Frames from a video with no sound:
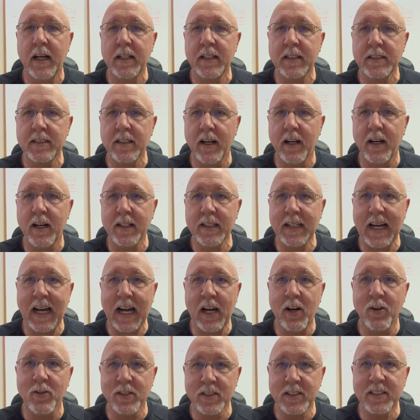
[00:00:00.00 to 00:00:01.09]
God
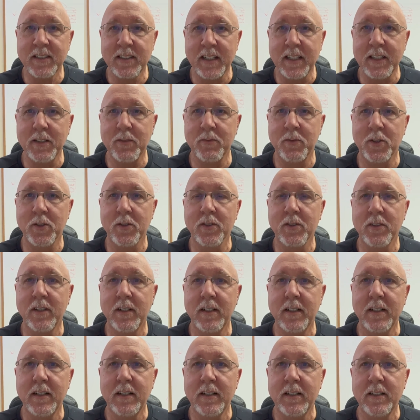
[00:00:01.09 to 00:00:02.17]
our Savior.
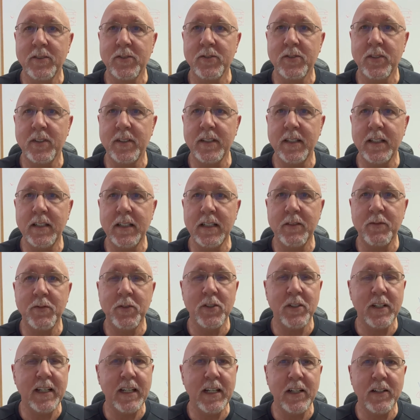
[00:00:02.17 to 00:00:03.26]
So today, if you're
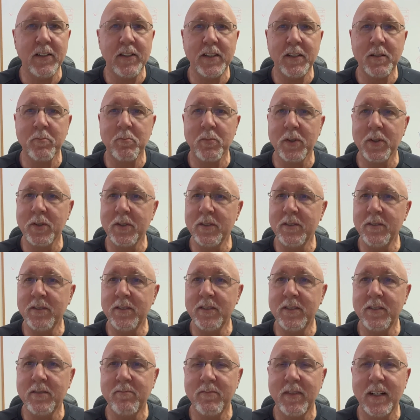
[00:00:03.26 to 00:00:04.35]
carrying
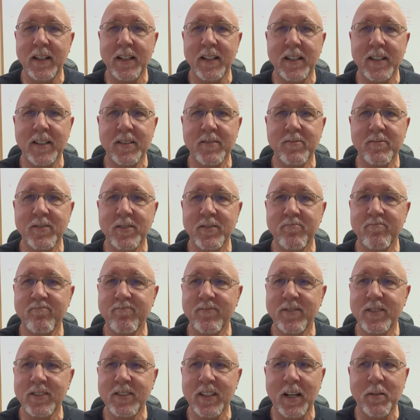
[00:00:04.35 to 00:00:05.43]
burdens,
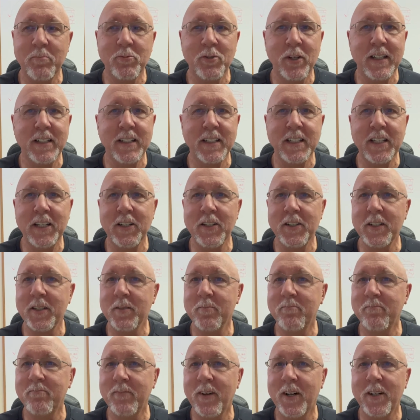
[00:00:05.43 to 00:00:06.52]
stop trying to carry
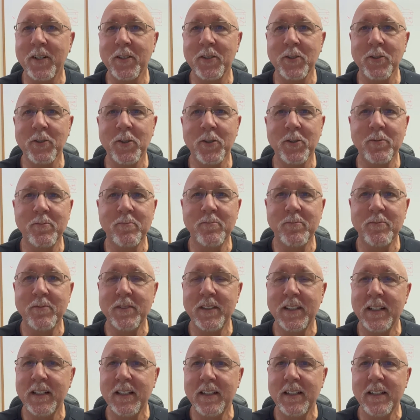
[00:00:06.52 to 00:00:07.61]
them on your own.
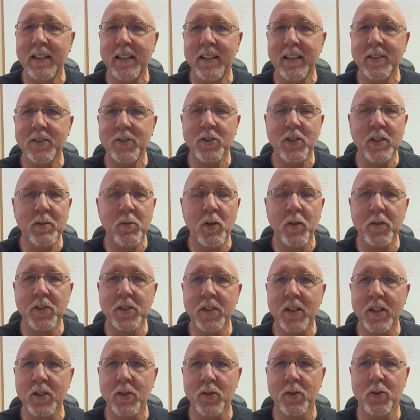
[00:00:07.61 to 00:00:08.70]
Turn them over to
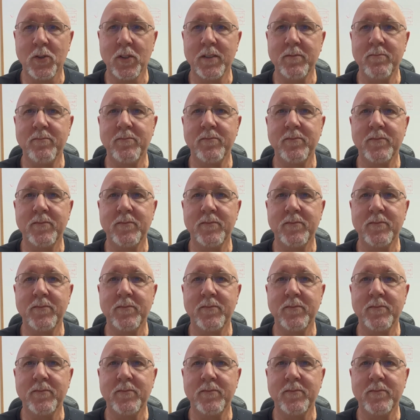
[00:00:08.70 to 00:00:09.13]
the Lord.